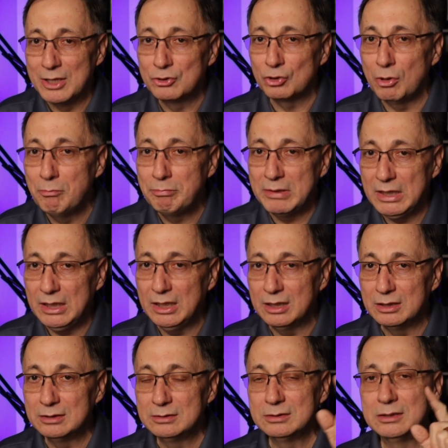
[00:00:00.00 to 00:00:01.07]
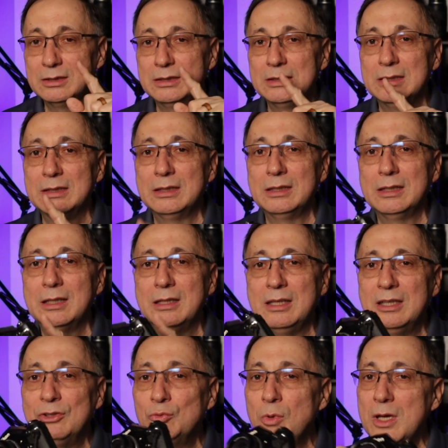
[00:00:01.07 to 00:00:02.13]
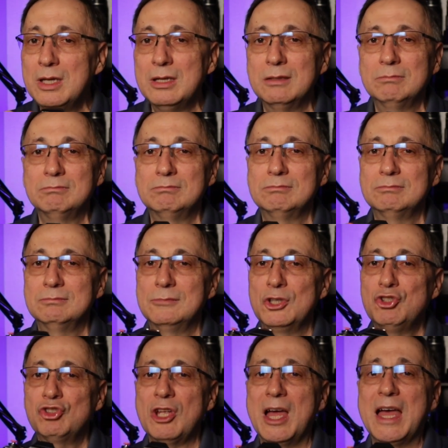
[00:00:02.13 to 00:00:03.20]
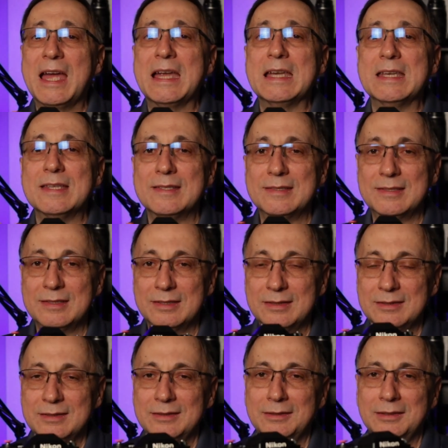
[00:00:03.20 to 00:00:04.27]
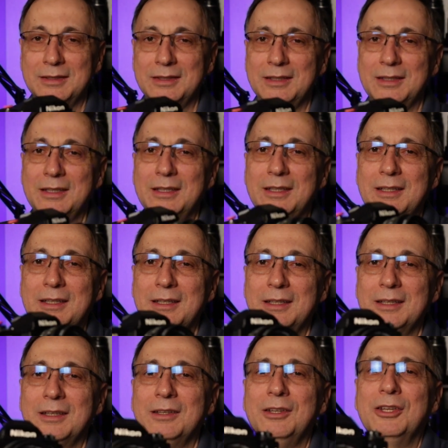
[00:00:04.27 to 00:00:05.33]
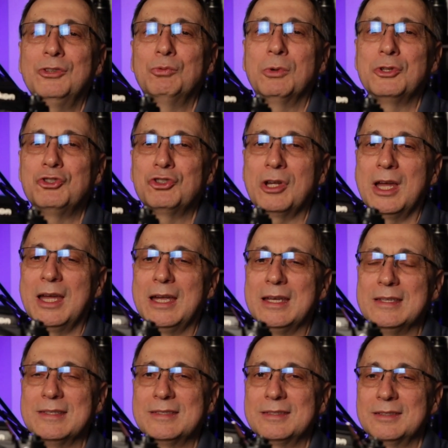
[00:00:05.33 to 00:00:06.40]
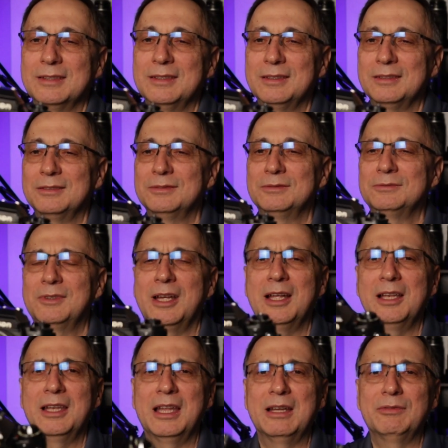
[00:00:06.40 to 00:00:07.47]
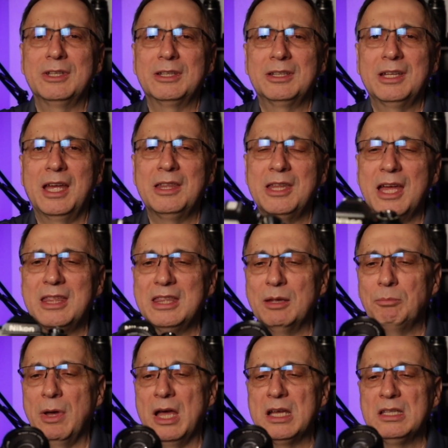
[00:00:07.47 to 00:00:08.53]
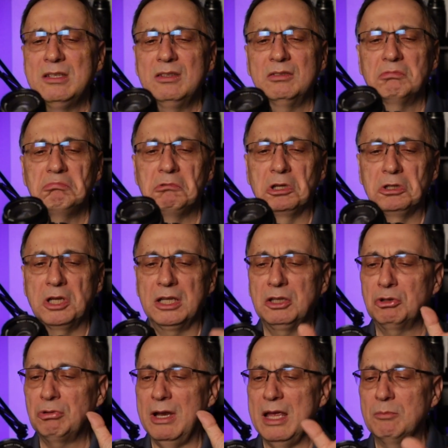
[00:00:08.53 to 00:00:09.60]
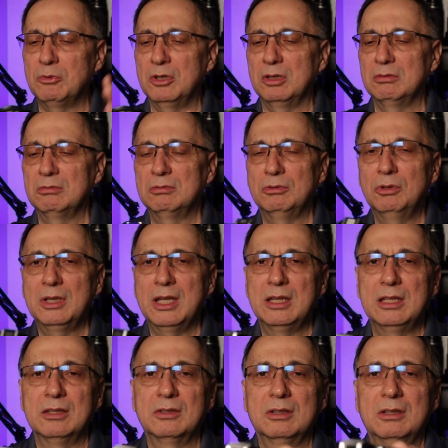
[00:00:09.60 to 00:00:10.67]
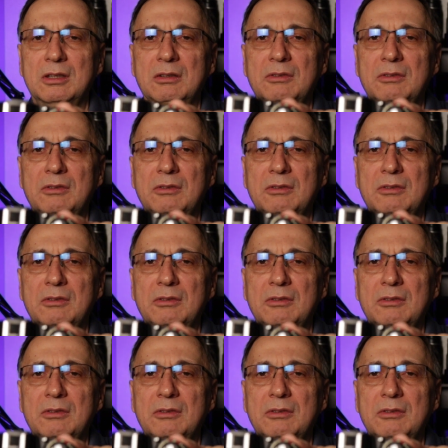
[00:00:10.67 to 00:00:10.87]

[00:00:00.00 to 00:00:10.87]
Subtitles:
it's on P, this one shines. This one shines. I love it. And the buttons, they're not cramped. Look at this.